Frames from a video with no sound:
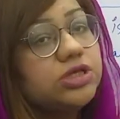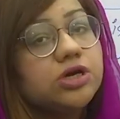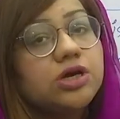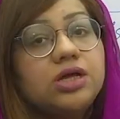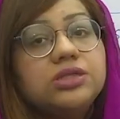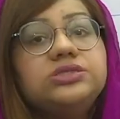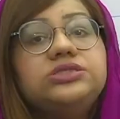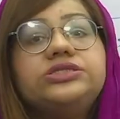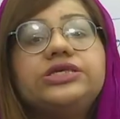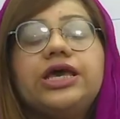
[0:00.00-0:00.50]
the
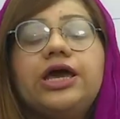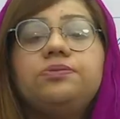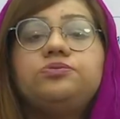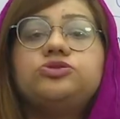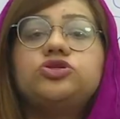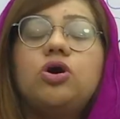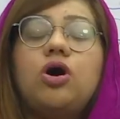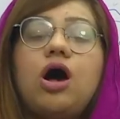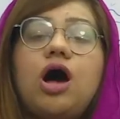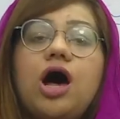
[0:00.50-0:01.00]

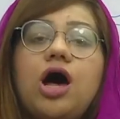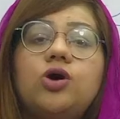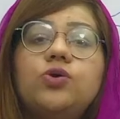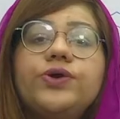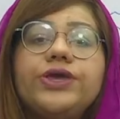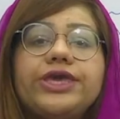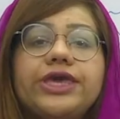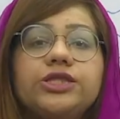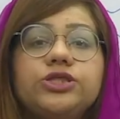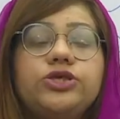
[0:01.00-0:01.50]
concept how
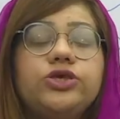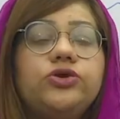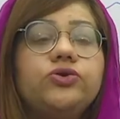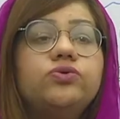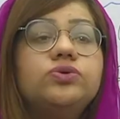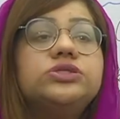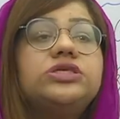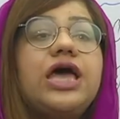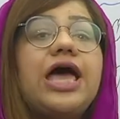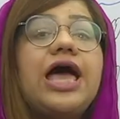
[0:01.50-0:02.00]
we can
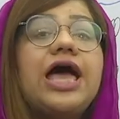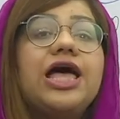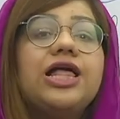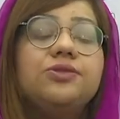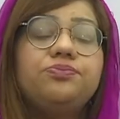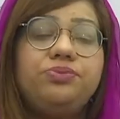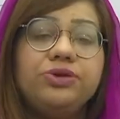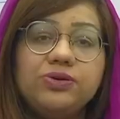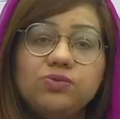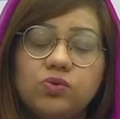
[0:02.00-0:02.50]
use
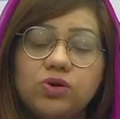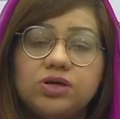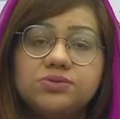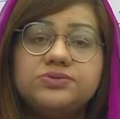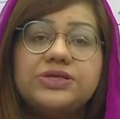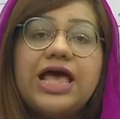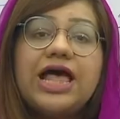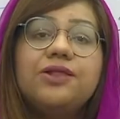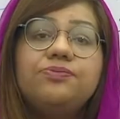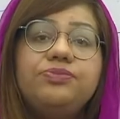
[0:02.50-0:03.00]
helping
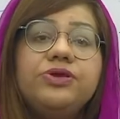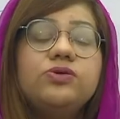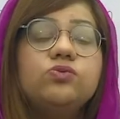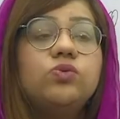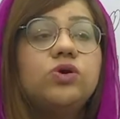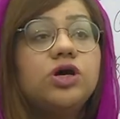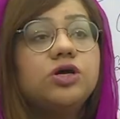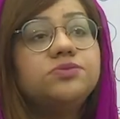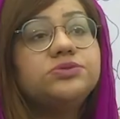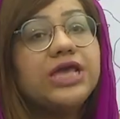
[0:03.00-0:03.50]

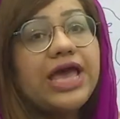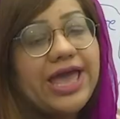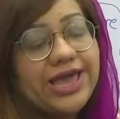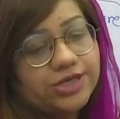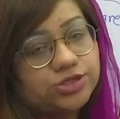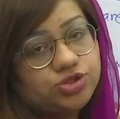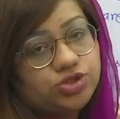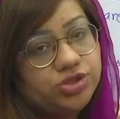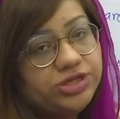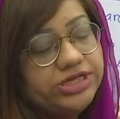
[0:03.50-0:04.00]
verbs
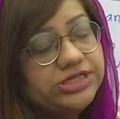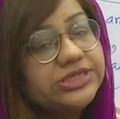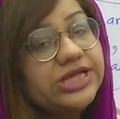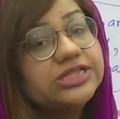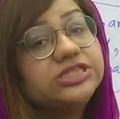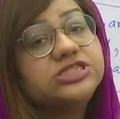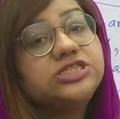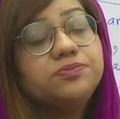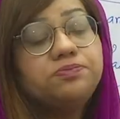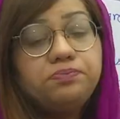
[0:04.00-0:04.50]
actually
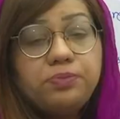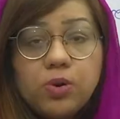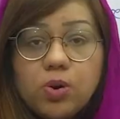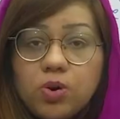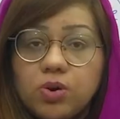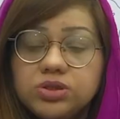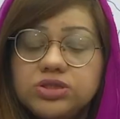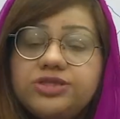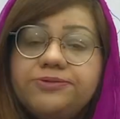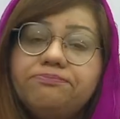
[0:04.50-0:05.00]
that
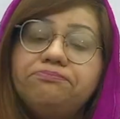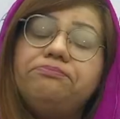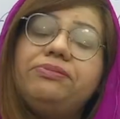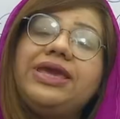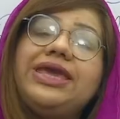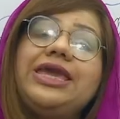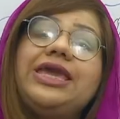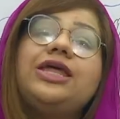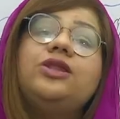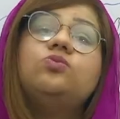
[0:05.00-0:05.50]
support the
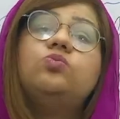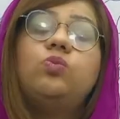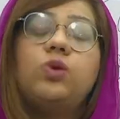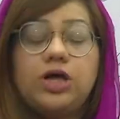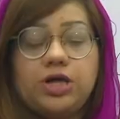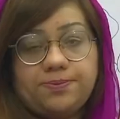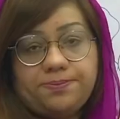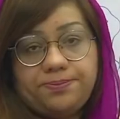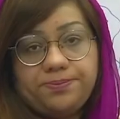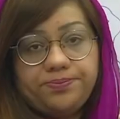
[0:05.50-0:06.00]
main
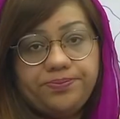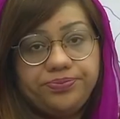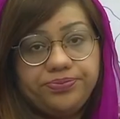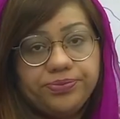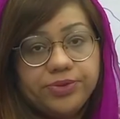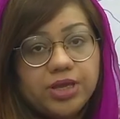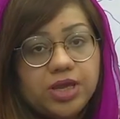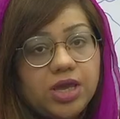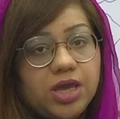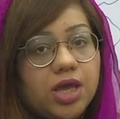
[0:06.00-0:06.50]
verb.
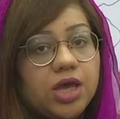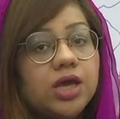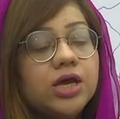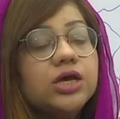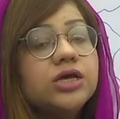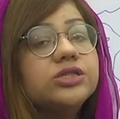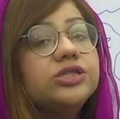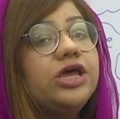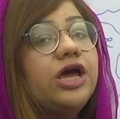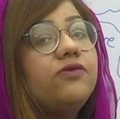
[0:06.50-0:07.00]

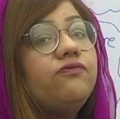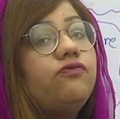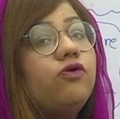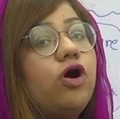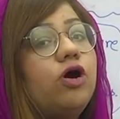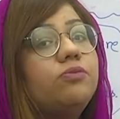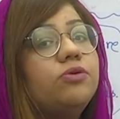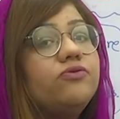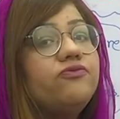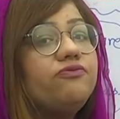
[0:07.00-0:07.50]
They are
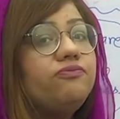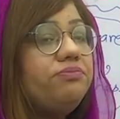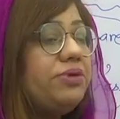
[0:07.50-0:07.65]
form of